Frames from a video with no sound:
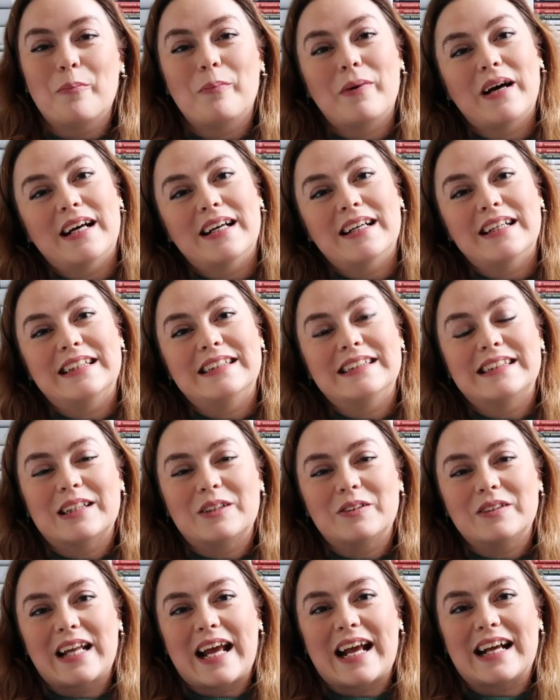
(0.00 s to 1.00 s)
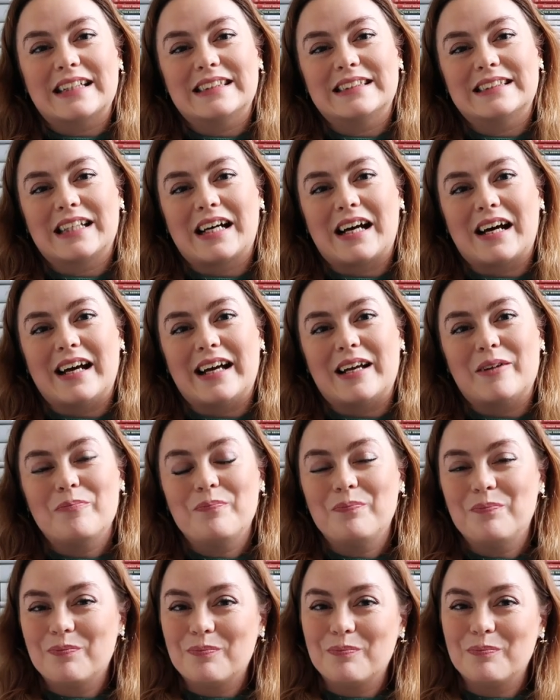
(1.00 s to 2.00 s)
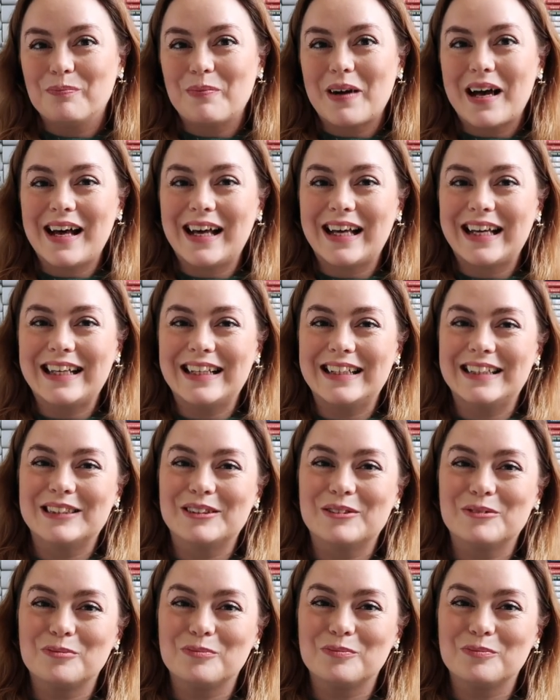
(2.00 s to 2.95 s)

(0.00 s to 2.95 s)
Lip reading: But until next time, bye.